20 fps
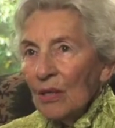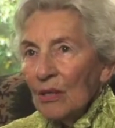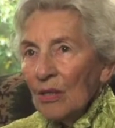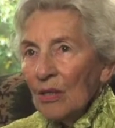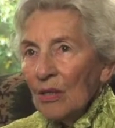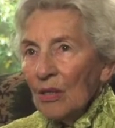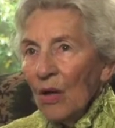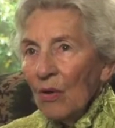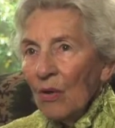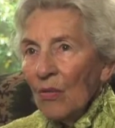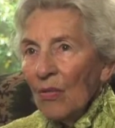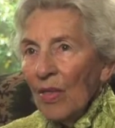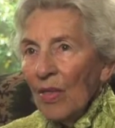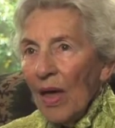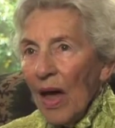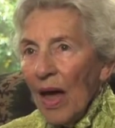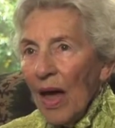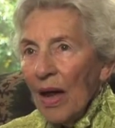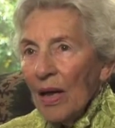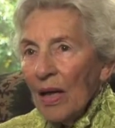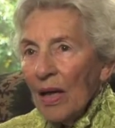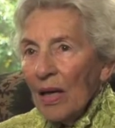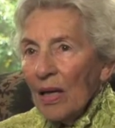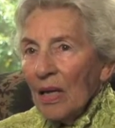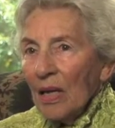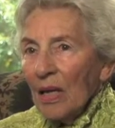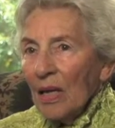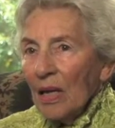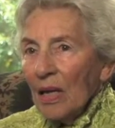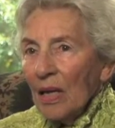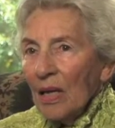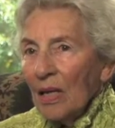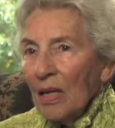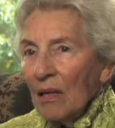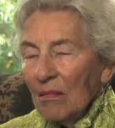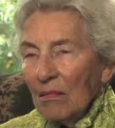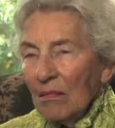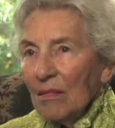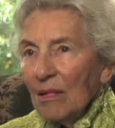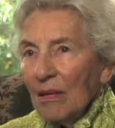so that
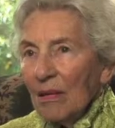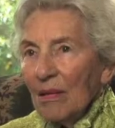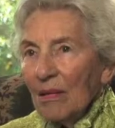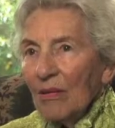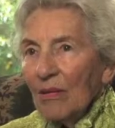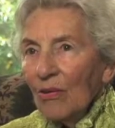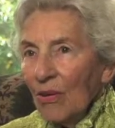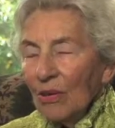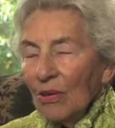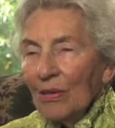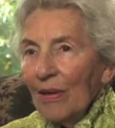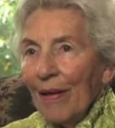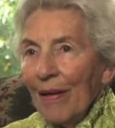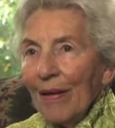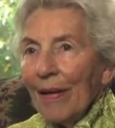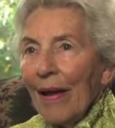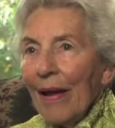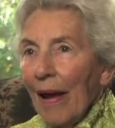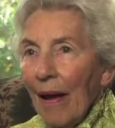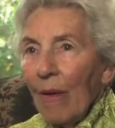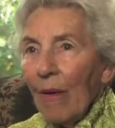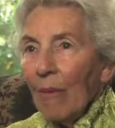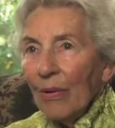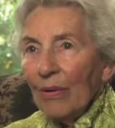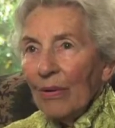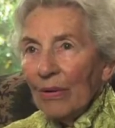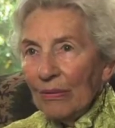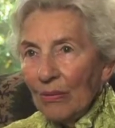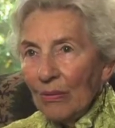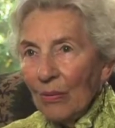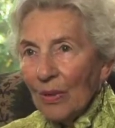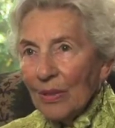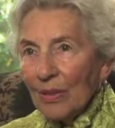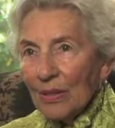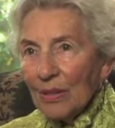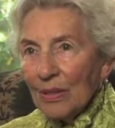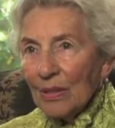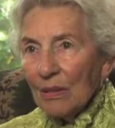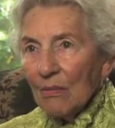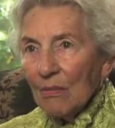it looked like Howard
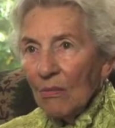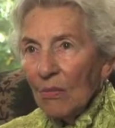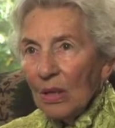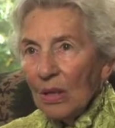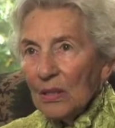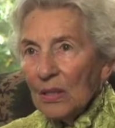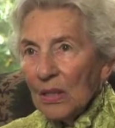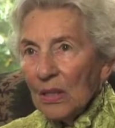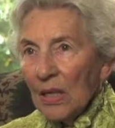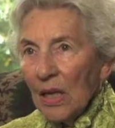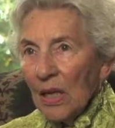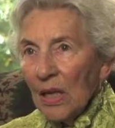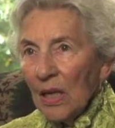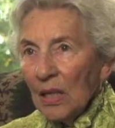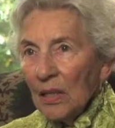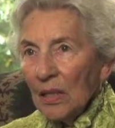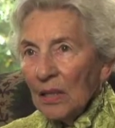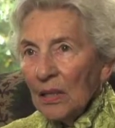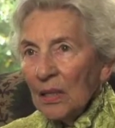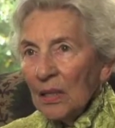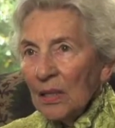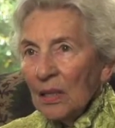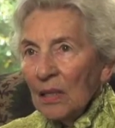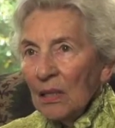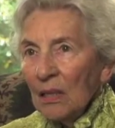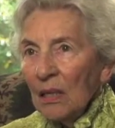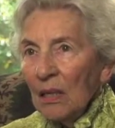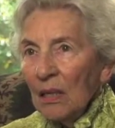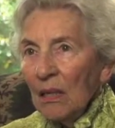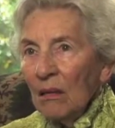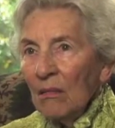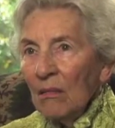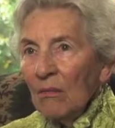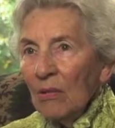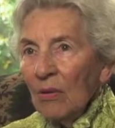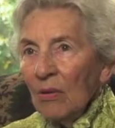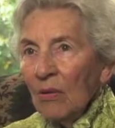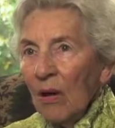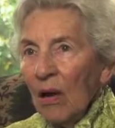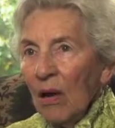once, once again uh,
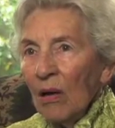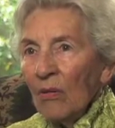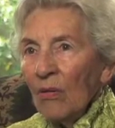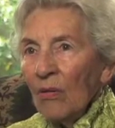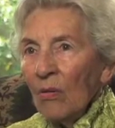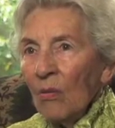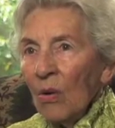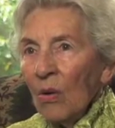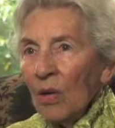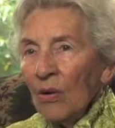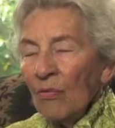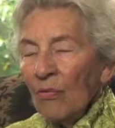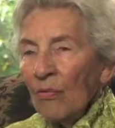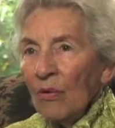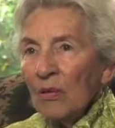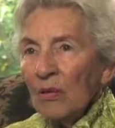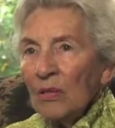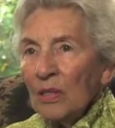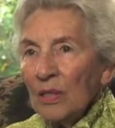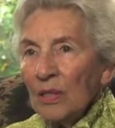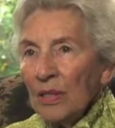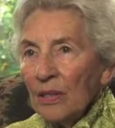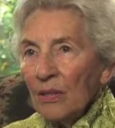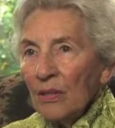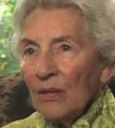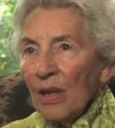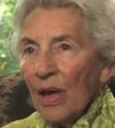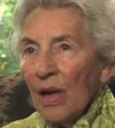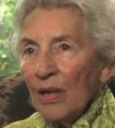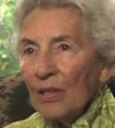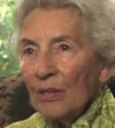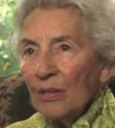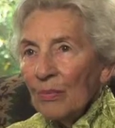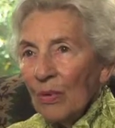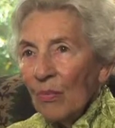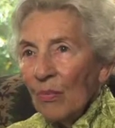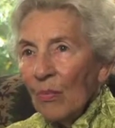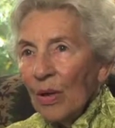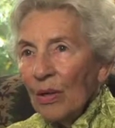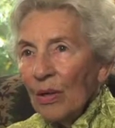with all of the wonderful steel
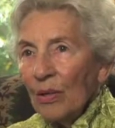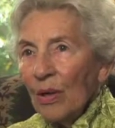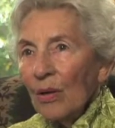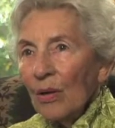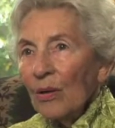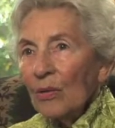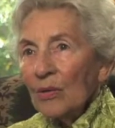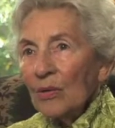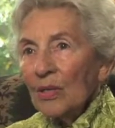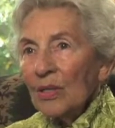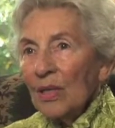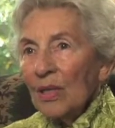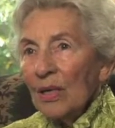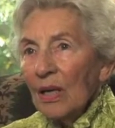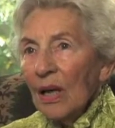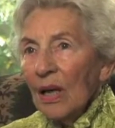casement windows.